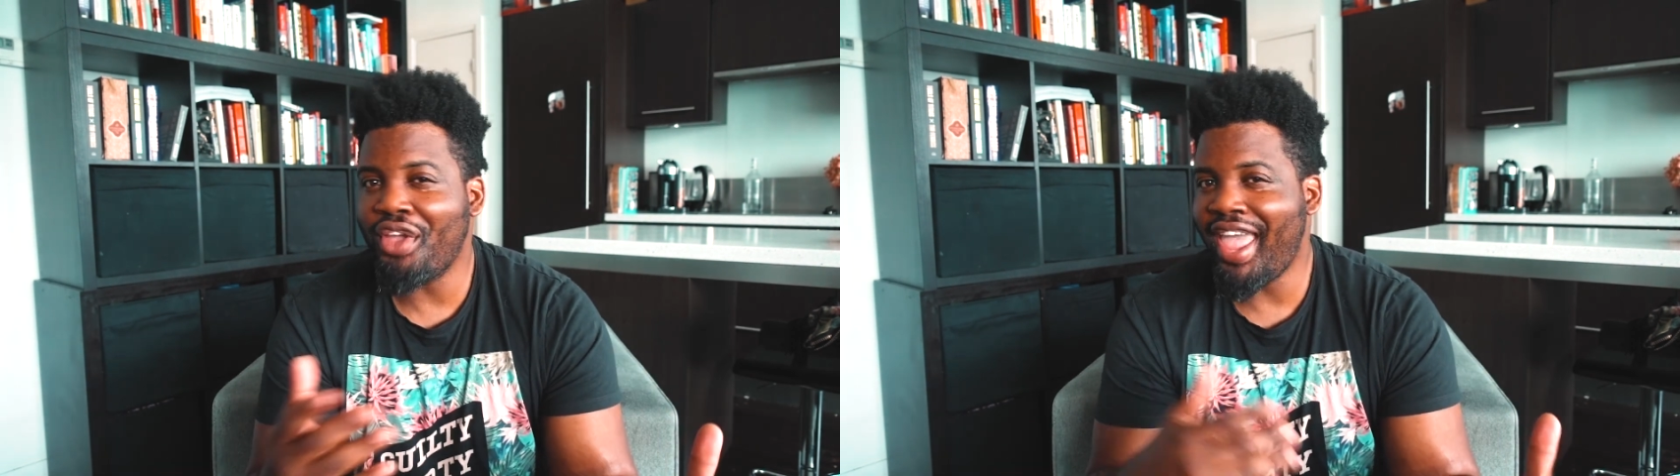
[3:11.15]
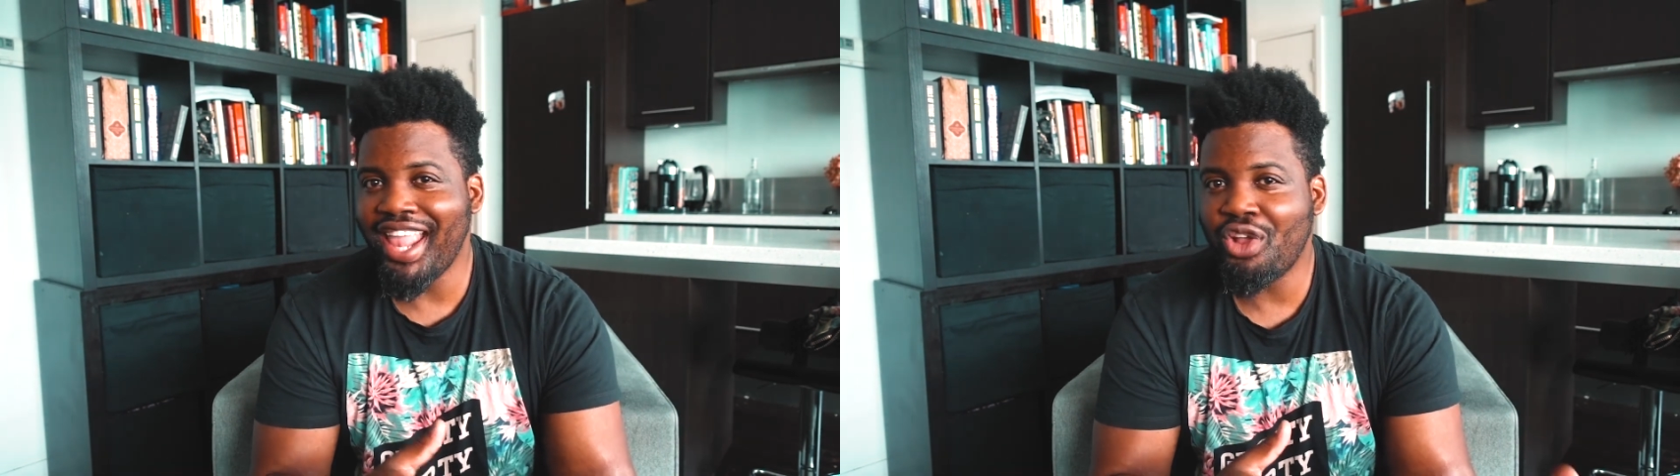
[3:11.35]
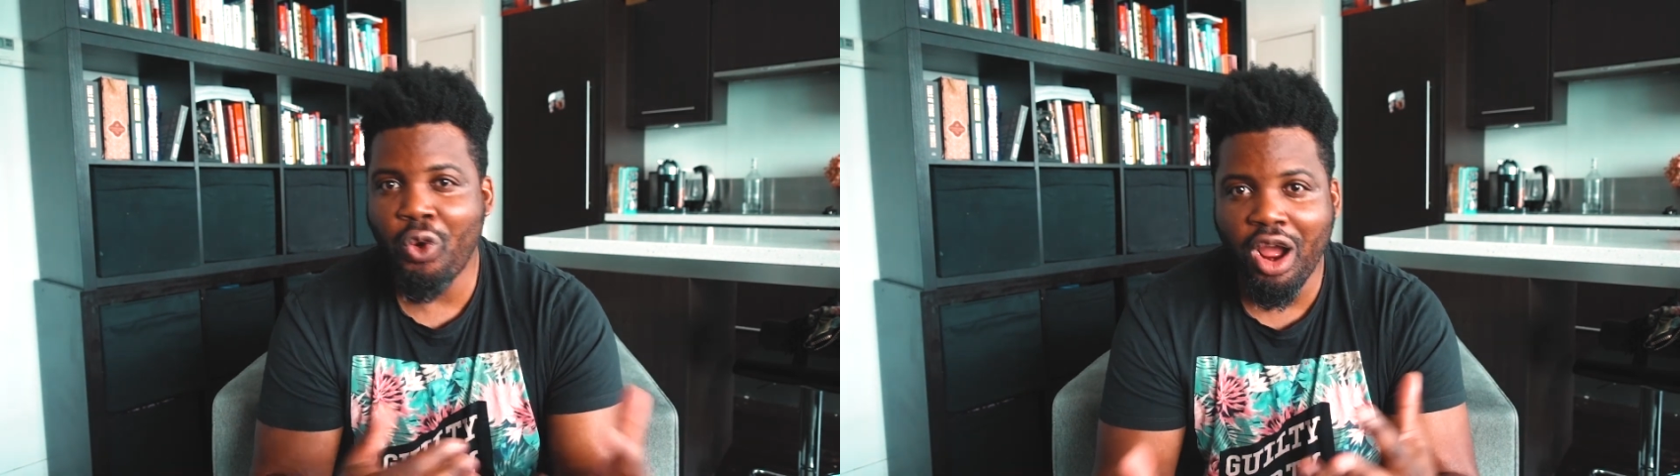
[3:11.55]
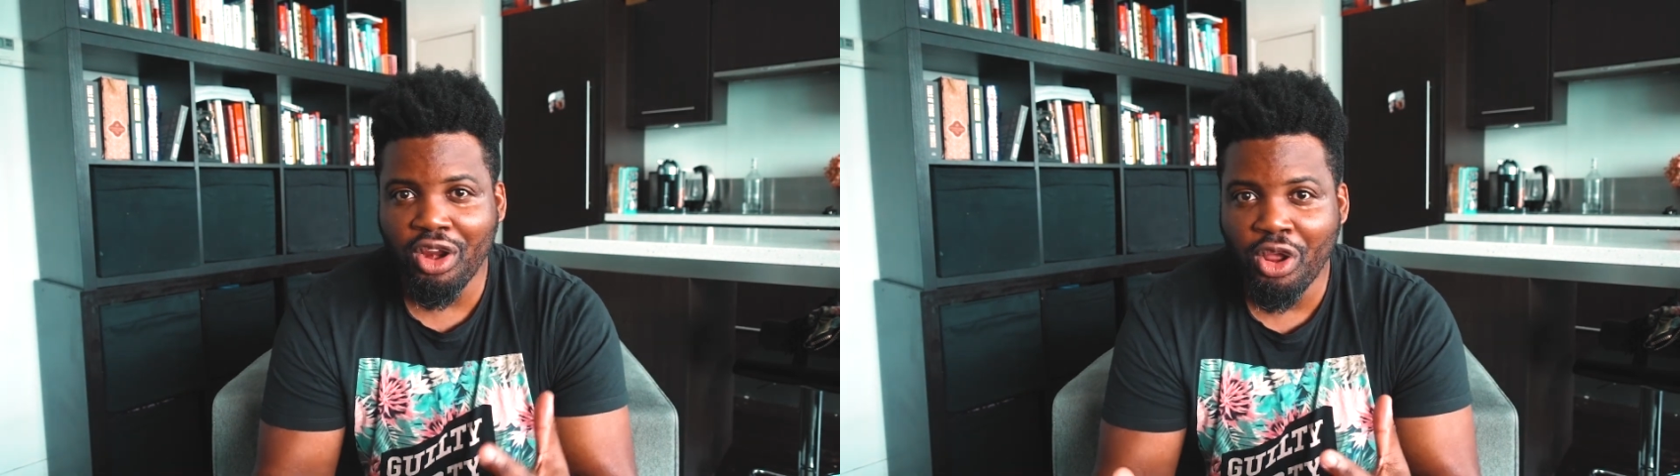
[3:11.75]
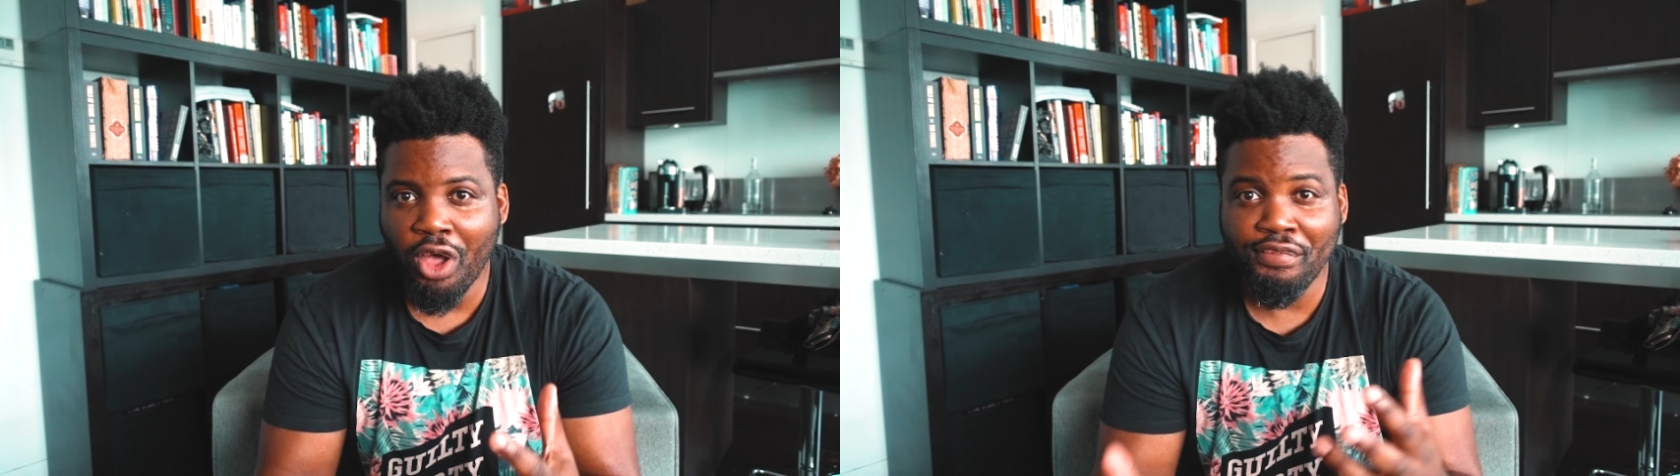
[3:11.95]

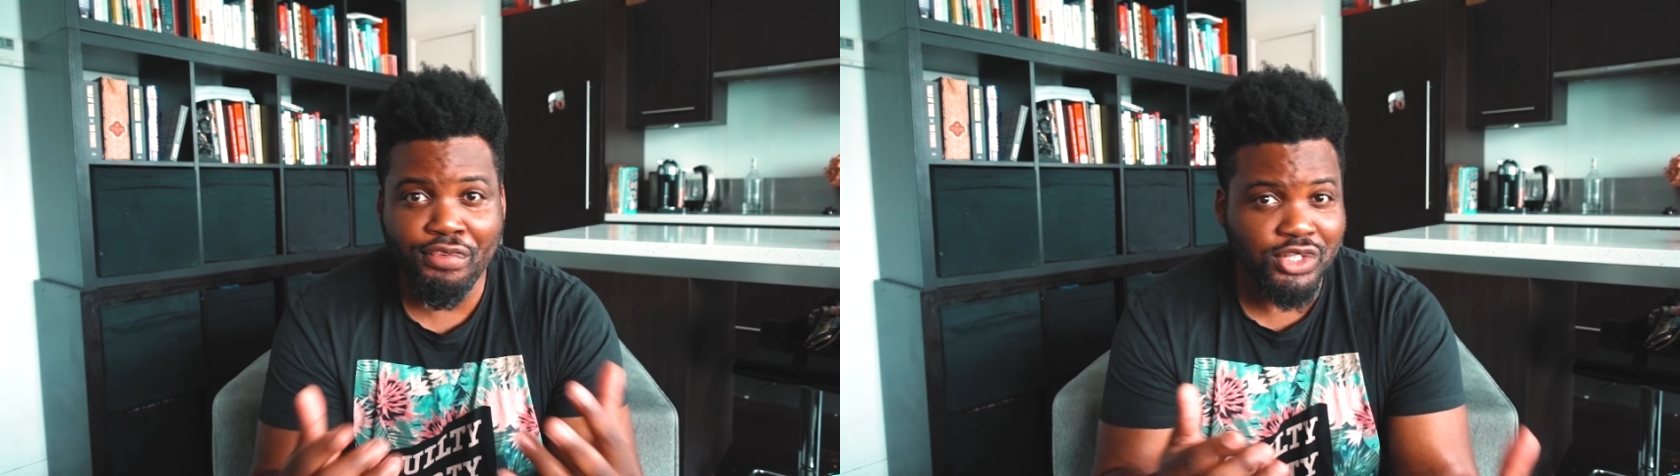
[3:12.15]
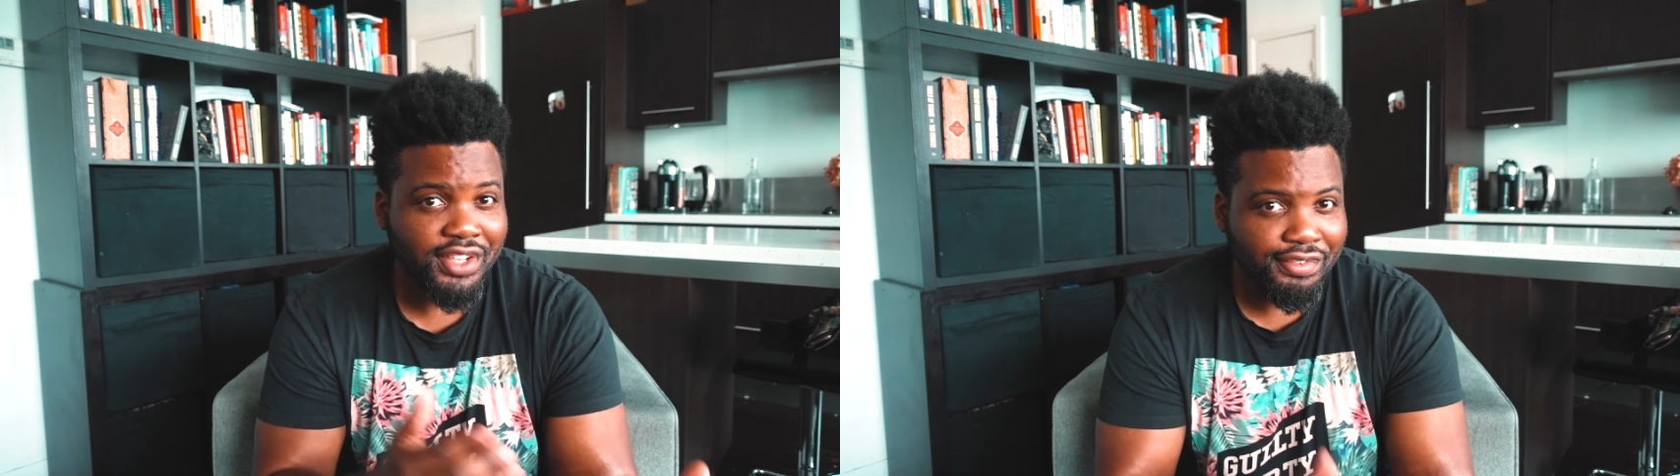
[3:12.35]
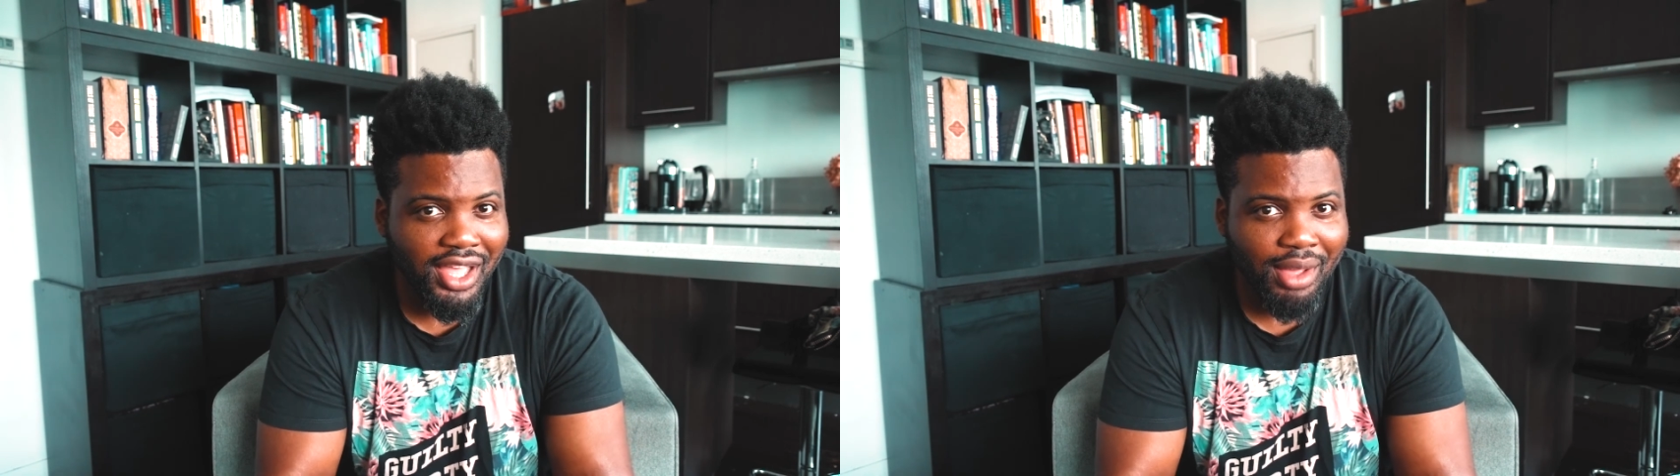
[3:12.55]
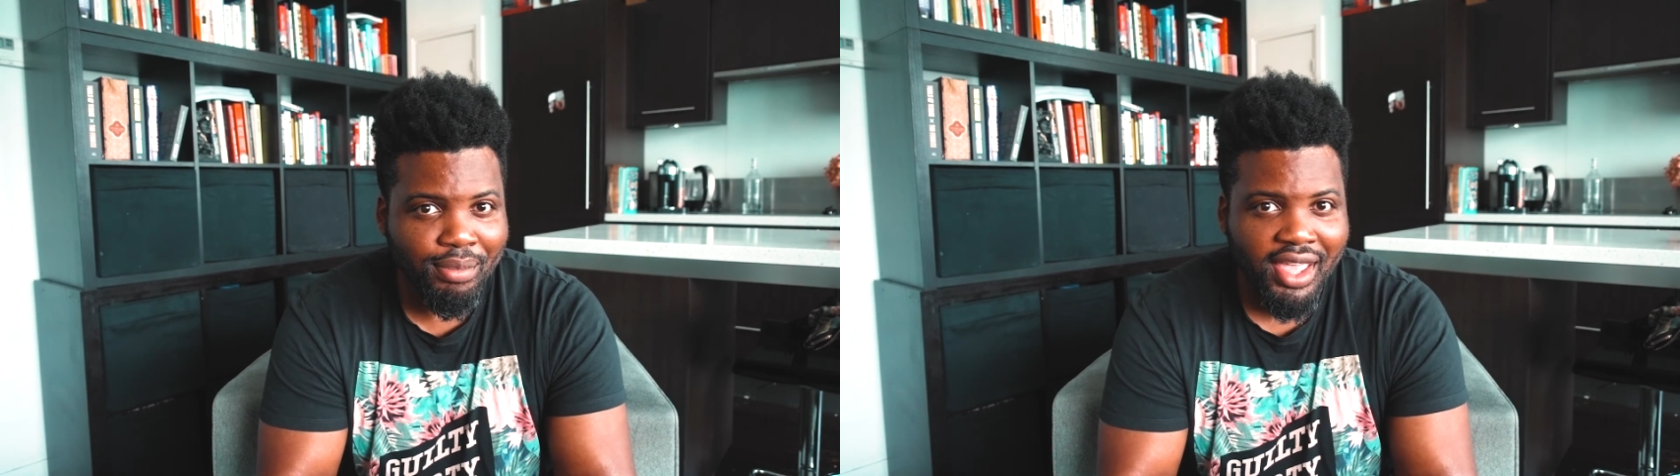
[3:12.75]
headquarters of Fujifilm